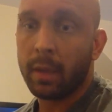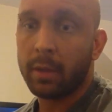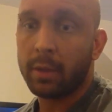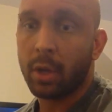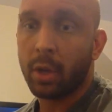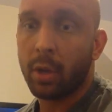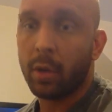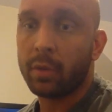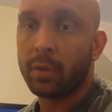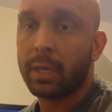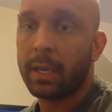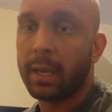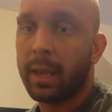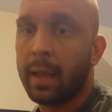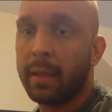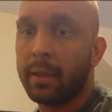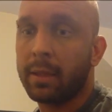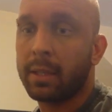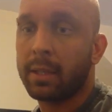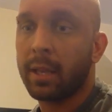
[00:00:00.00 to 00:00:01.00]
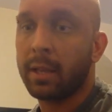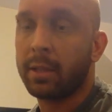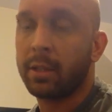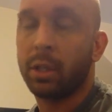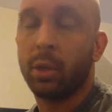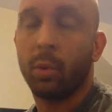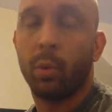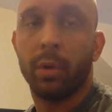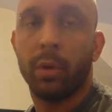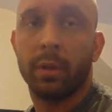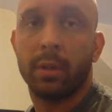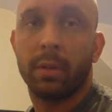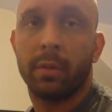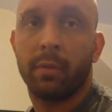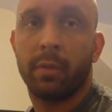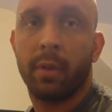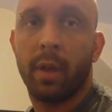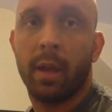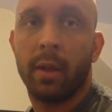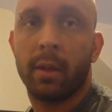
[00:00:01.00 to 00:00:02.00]
So obviously the cells that you want
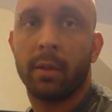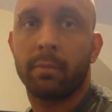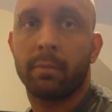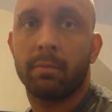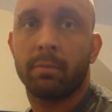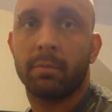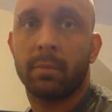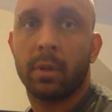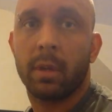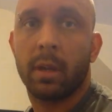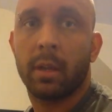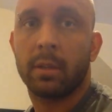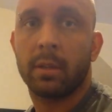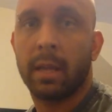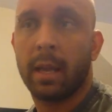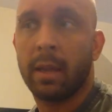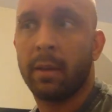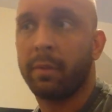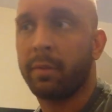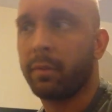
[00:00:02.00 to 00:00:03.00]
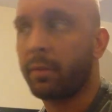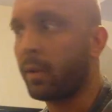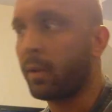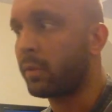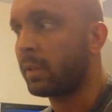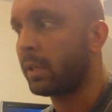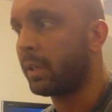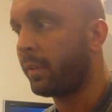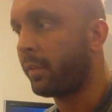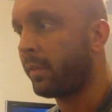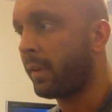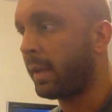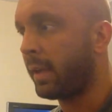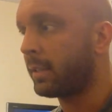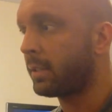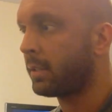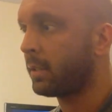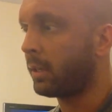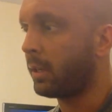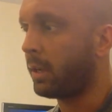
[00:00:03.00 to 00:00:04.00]
to have obviously the
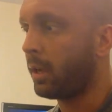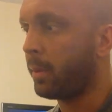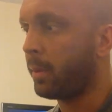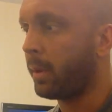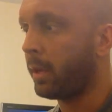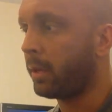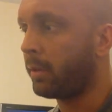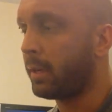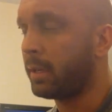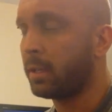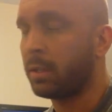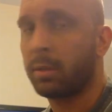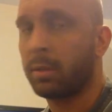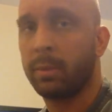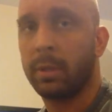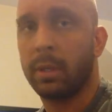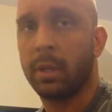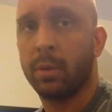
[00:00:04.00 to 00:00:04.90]
fats and carbohydrates to be